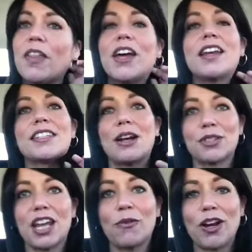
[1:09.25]
And then as I
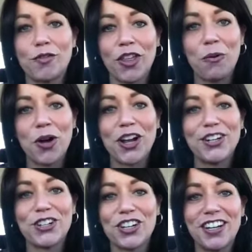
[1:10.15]
was getting ready for that one
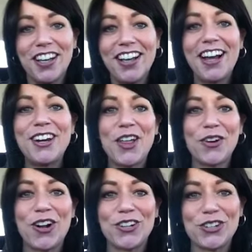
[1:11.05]
audition,
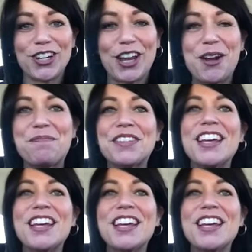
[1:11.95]
another audition came.